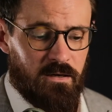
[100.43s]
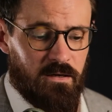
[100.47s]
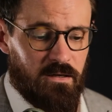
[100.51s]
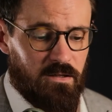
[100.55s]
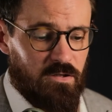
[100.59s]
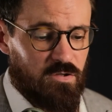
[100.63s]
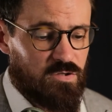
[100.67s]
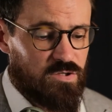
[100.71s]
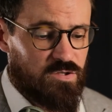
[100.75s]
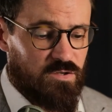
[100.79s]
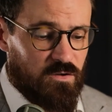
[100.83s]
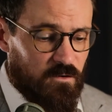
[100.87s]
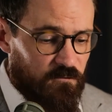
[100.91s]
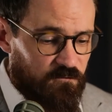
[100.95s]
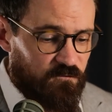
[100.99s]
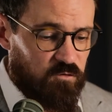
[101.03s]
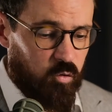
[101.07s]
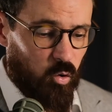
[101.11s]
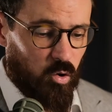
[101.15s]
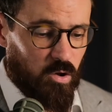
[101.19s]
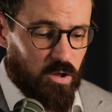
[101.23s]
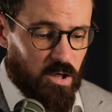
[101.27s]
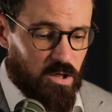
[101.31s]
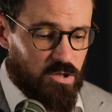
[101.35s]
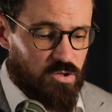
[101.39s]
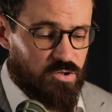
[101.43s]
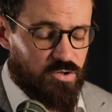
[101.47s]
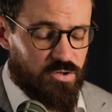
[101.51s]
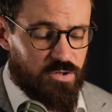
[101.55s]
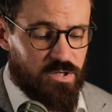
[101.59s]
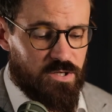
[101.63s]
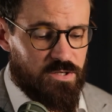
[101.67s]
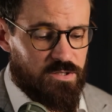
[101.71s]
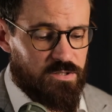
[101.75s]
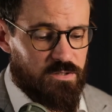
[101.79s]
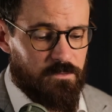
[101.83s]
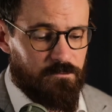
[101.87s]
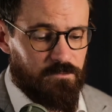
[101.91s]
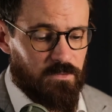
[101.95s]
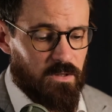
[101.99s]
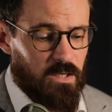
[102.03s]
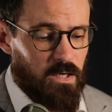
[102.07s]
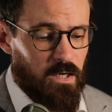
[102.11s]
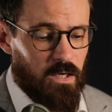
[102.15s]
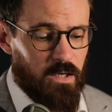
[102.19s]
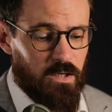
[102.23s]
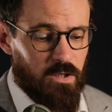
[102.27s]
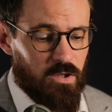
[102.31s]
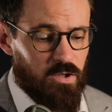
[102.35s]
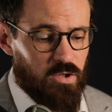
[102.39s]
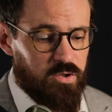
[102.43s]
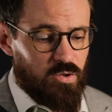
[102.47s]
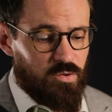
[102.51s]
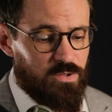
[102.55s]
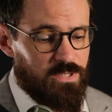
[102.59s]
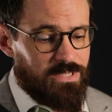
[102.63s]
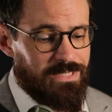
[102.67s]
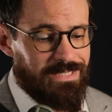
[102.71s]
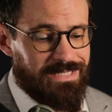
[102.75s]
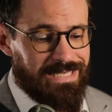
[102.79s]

there's 4 countries, including